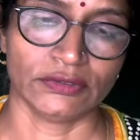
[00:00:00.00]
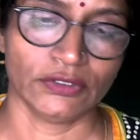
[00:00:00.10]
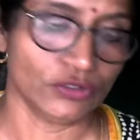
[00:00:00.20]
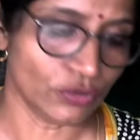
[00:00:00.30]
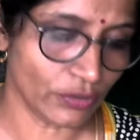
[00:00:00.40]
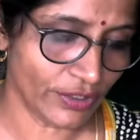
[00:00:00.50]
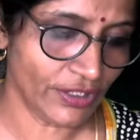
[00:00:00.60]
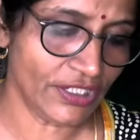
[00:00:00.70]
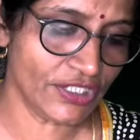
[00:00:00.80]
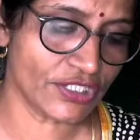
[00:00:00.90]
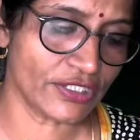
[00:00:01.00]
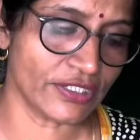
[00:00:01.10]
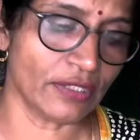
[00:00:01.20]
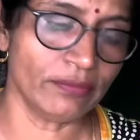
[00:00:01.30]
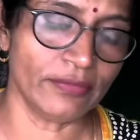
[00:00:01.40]
So each
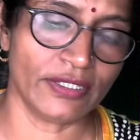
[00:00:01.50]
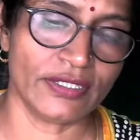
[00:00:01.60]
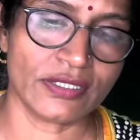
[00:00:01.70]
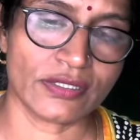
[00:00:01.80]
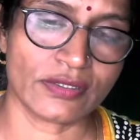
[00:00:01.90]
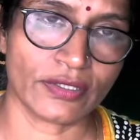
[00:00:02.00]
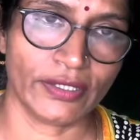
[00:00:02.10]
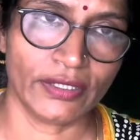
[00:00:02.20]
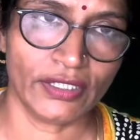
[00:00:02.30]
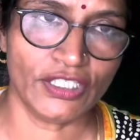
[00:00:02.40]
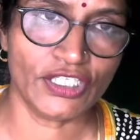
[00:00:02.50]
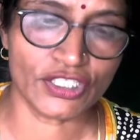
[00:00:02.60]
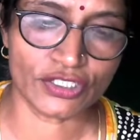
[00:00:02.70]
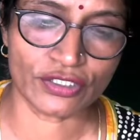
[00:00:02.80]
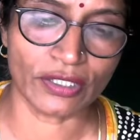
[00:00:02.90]
term is
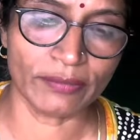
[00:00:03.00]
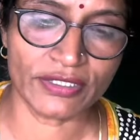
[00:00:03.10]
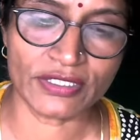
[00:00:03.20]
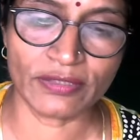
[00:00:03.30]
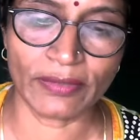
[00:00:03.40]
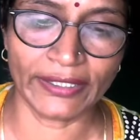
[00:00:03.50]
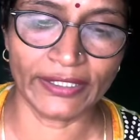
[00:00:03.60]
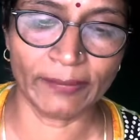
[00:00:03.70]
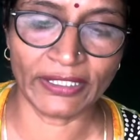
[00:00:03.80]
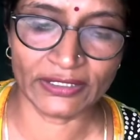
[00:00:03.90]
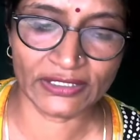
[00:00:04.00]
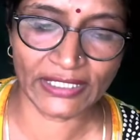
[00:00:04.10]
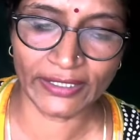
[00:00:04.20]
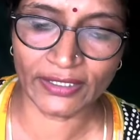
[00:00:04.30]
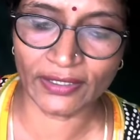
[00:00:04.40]
divided by this.
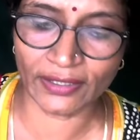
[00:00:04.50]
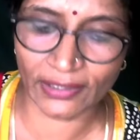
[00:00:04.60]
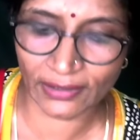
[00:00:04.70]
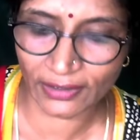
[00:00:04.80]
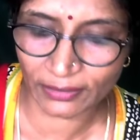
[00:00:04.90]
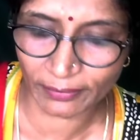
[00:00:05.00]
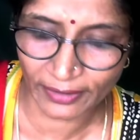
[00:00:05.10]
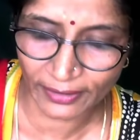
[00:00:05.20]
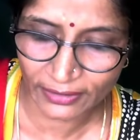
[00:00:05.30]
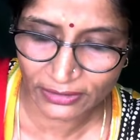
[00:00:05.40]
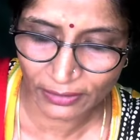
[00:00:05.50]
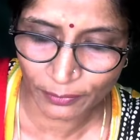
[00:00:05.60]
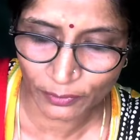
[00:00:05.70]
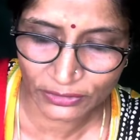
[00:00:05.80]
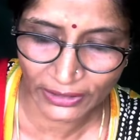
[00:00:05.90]
Like in arithmetic,
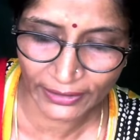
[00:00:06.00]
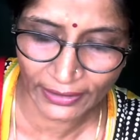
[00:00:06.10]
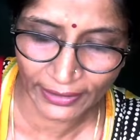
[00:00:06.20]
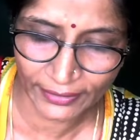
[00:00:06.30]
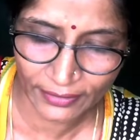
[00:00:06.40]
suppose I write